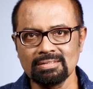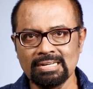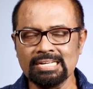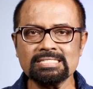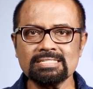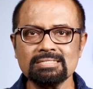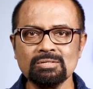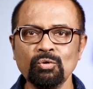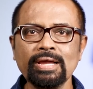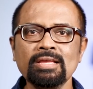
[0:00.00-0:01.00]
as
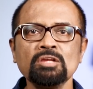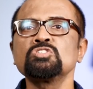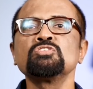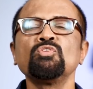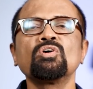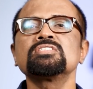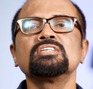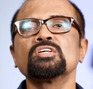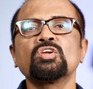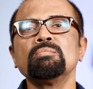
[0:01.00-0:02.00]
why you should focus
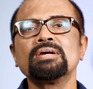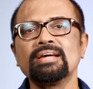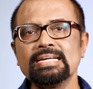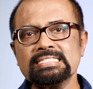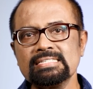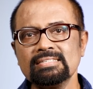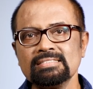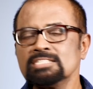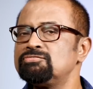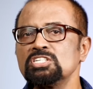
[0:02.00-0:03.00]
on the human eyes.
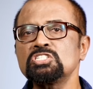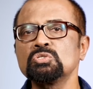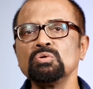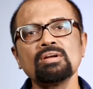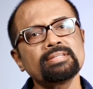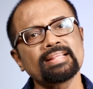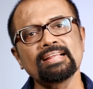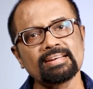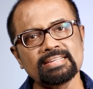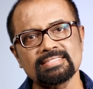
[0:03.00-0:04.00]
The first 2 are
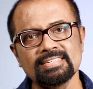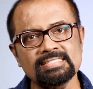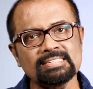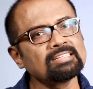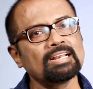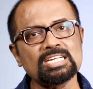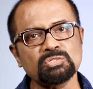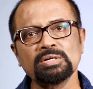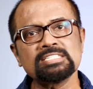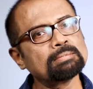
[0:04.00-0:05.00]
technical reasons and the
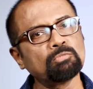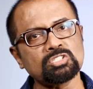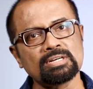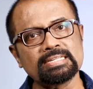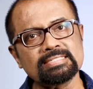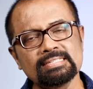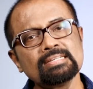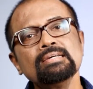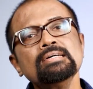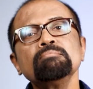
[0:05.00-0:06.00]
last one is the emotional reason.
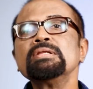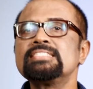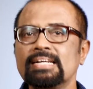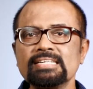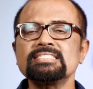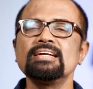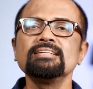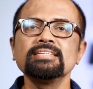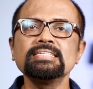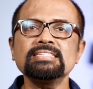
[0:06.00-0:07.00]
Please
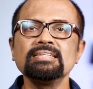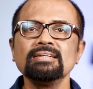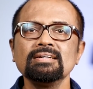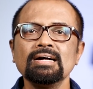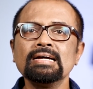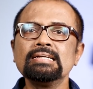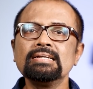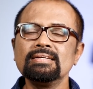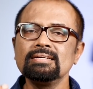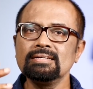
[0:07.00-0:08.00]
understand this
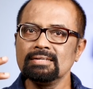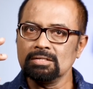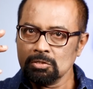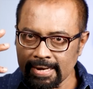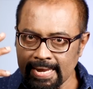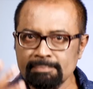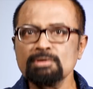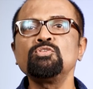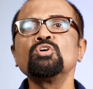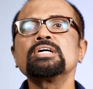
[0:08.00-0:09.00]
and keep
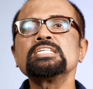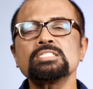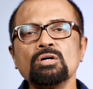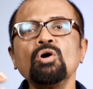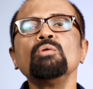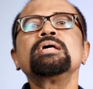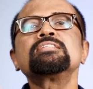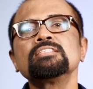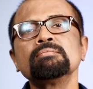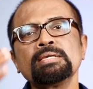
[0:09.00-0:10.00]
the focus always
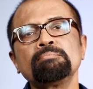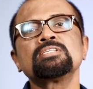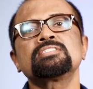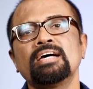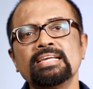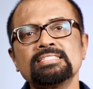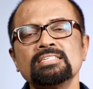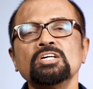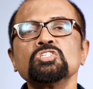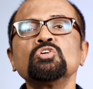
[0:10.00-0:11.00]
on the people's eyes
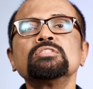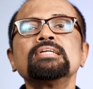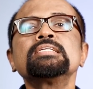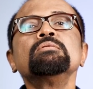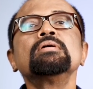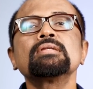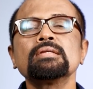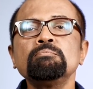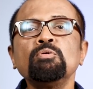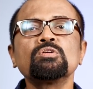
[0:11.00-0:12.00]
so that your
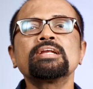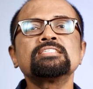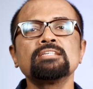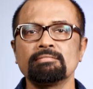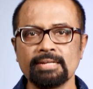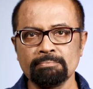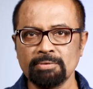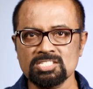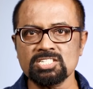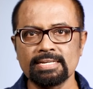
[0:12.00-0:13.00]
portraits are very
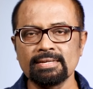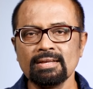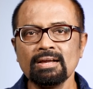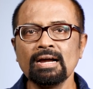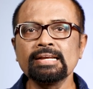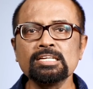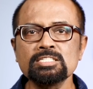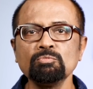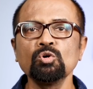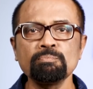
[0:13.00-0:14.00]
punching and it
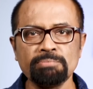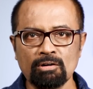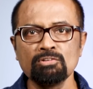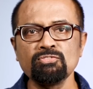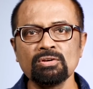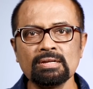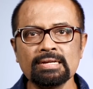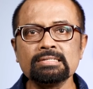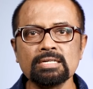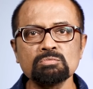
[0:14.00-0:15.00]
is more powerful
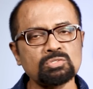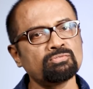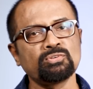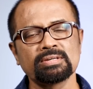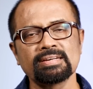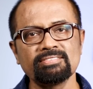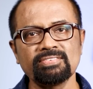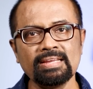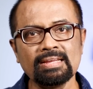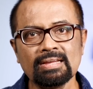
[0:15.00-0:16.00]
in terms of
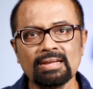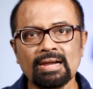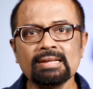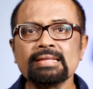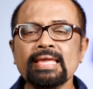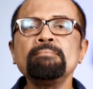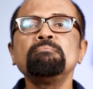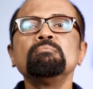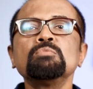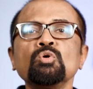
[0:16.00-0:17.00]
photography. And
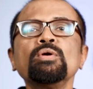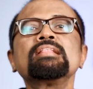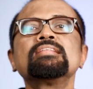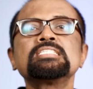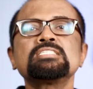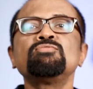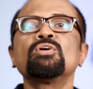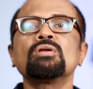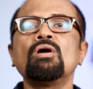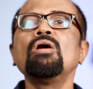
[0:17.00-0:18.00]
keep doing this
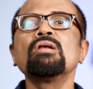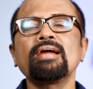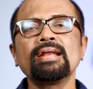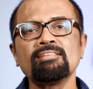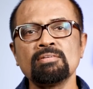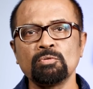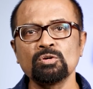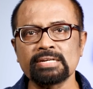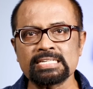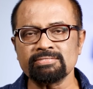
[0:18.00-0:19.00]
for all kind of a
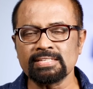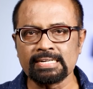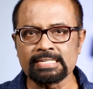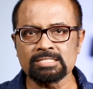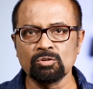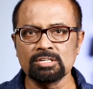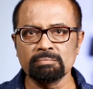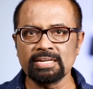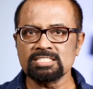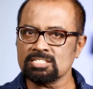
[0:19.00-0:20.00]
portraits, whether it's going to
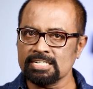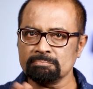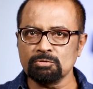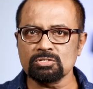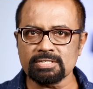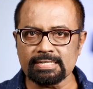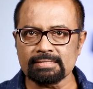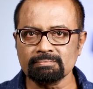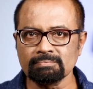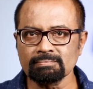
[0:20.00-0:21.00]
be a street portrait